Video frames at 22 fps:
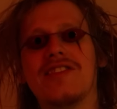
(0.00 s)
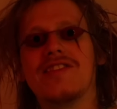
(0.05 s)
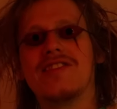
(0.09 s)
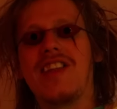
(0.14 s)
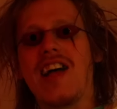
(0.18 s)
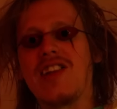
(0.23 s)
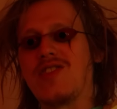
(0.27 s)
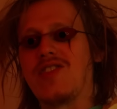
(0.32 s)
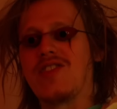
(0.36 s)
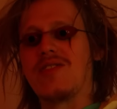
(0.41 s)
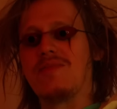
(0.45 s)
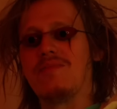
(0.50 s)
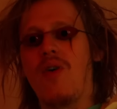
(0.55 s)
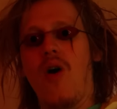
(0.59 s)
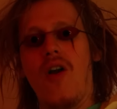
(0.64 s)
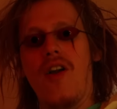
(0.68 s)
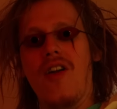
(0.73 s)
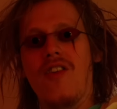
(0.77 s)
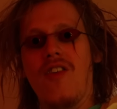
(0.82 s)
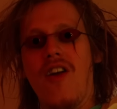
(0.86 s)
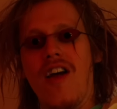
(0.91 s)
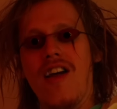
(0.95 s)
That's what's
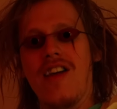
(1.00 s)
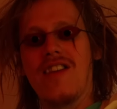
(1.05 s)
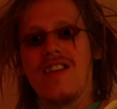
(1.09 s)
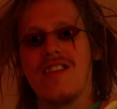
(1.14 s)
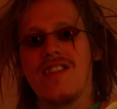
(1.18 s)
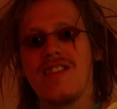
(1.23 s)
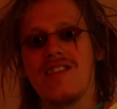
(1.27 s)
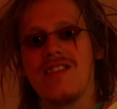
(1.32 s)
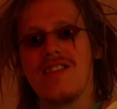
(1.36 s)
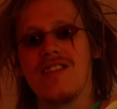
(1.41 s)
important, right?